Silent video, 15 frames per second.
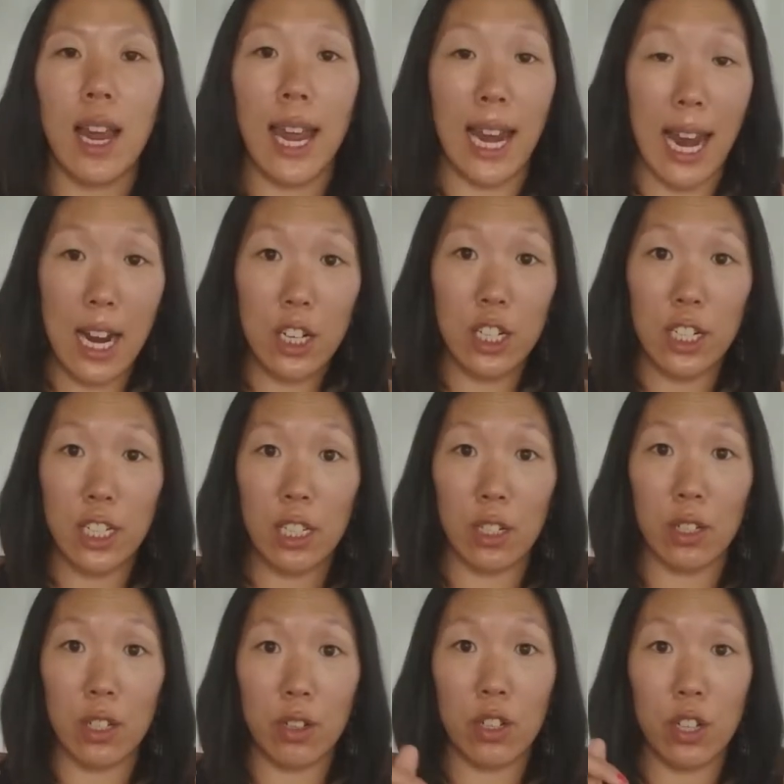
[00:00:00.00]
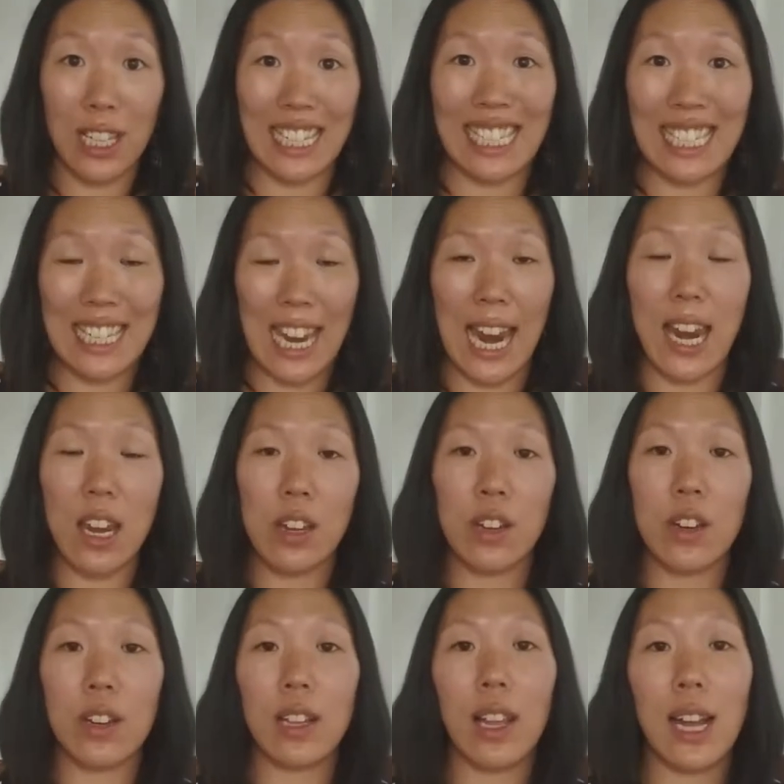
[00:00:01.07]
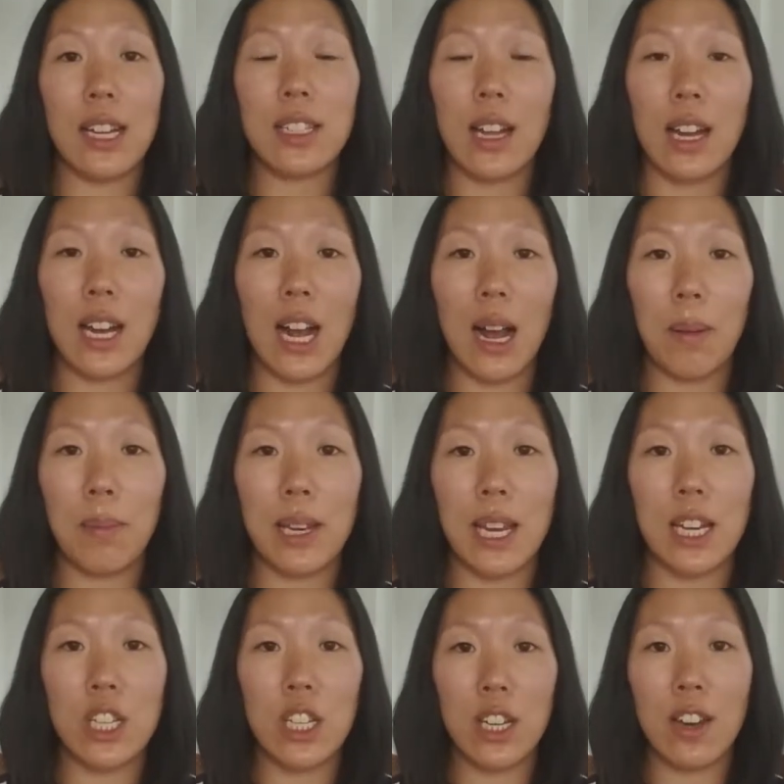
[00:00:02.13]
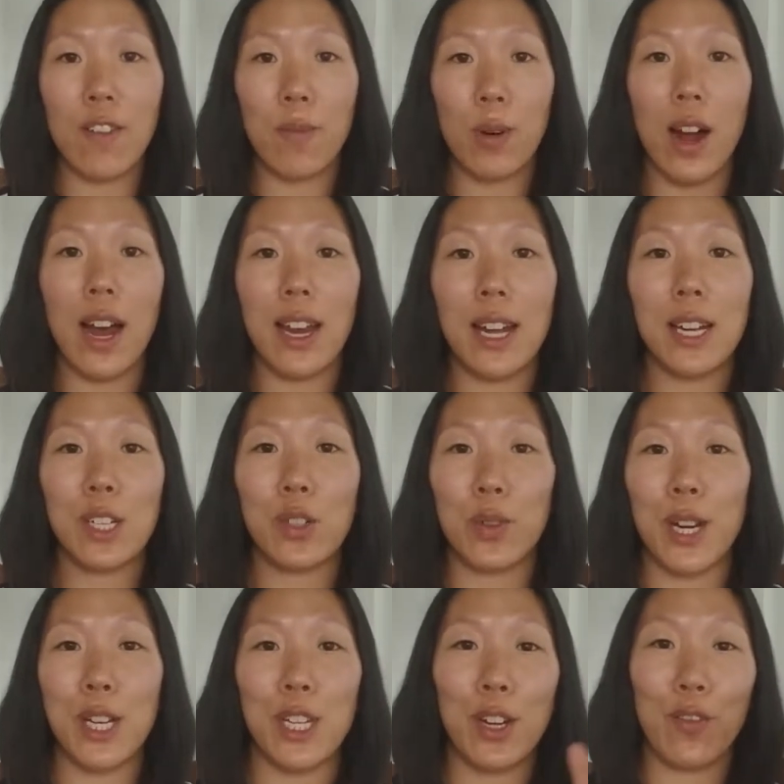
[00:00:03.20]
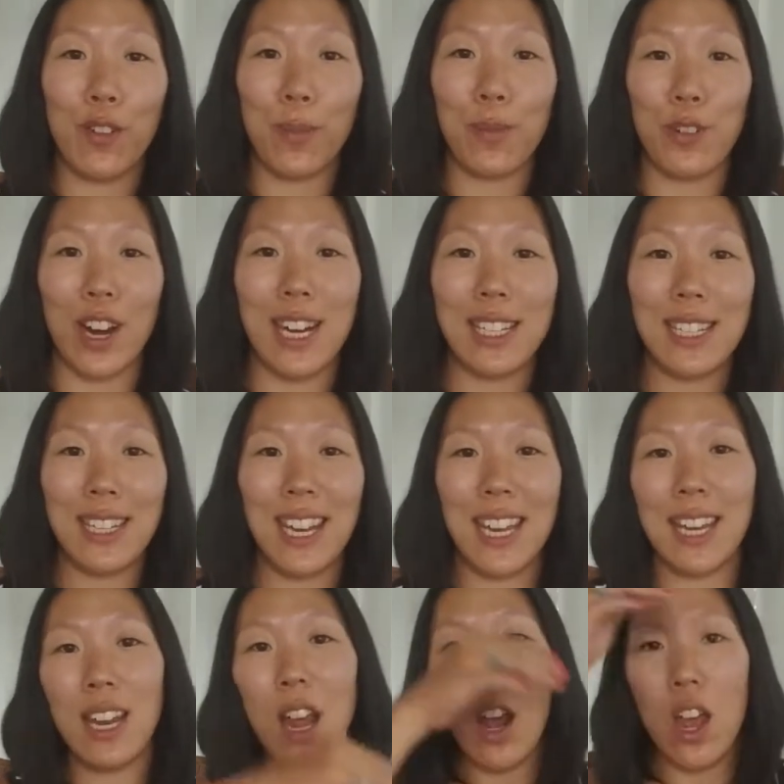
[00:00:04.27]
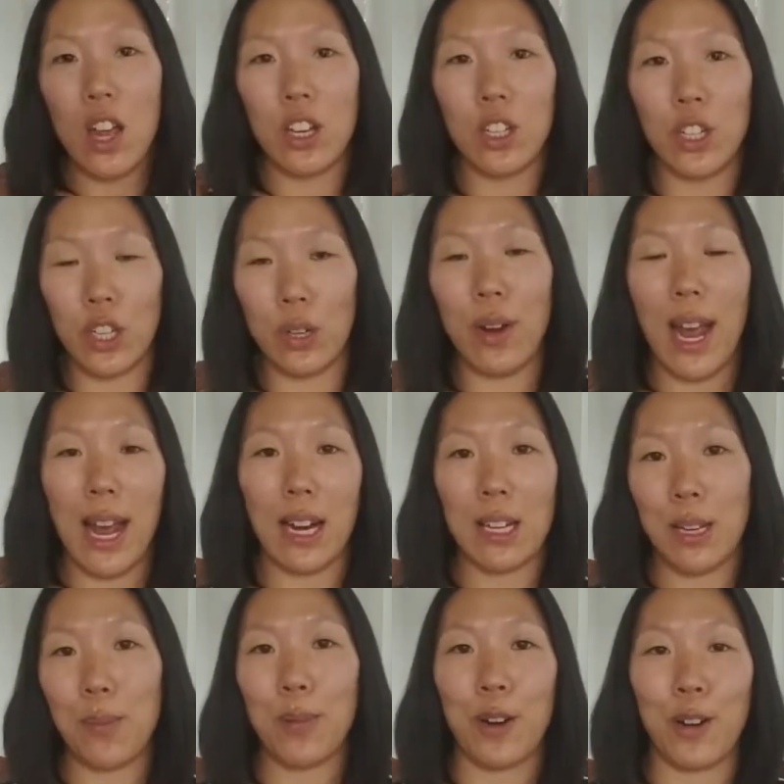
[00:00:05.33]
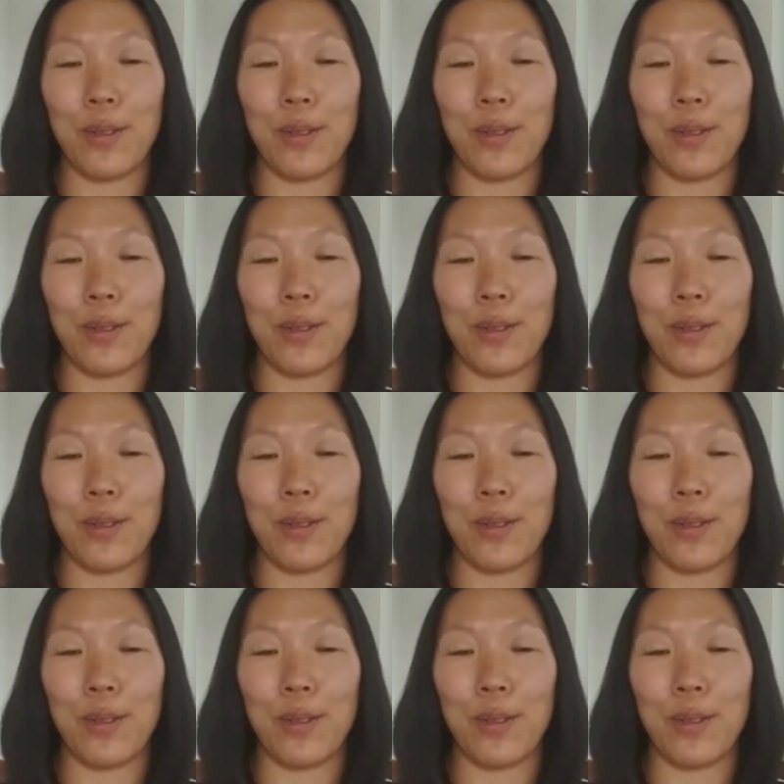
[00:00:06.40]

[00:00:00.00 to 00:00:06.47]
and I actually still do to this day, utilize a combination of products ranging from dry skin to acne-prone